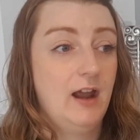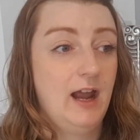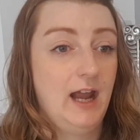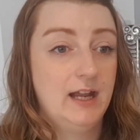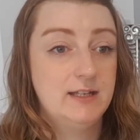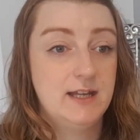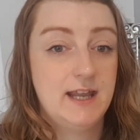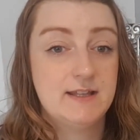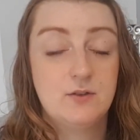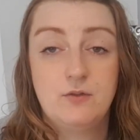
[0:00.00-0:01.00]
and
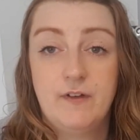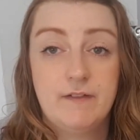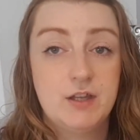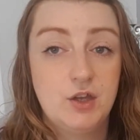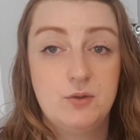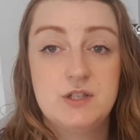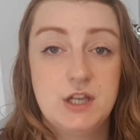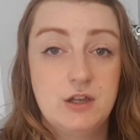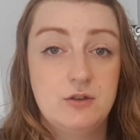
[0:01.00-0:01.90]
it's all very new to you,